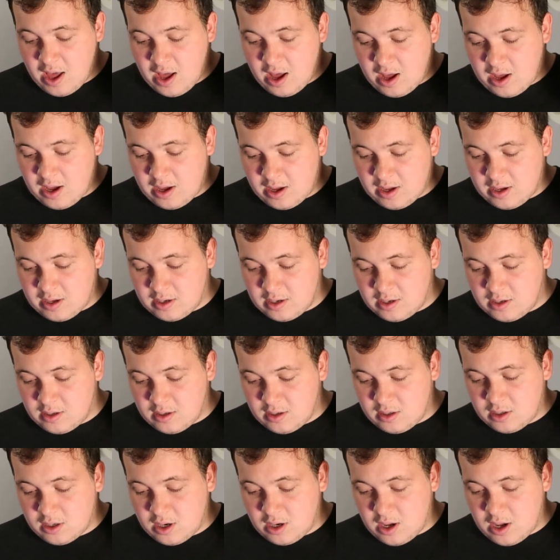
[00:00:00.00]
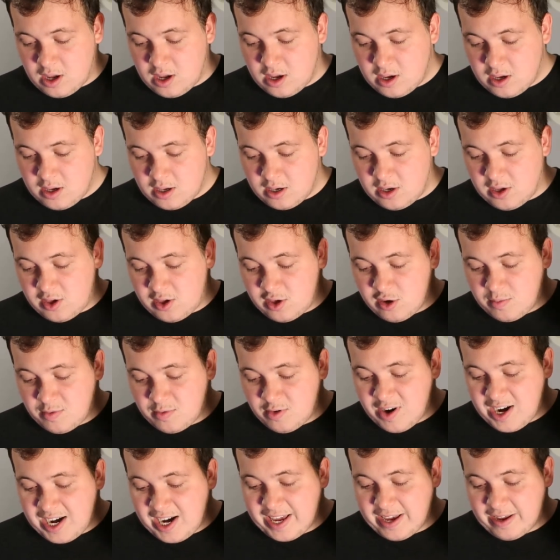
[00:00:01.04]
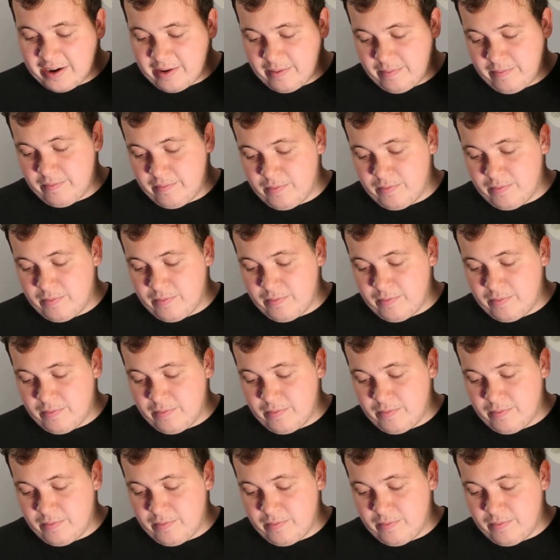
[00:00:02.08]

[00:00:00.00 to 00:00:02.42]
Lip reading: and The Silmarillion.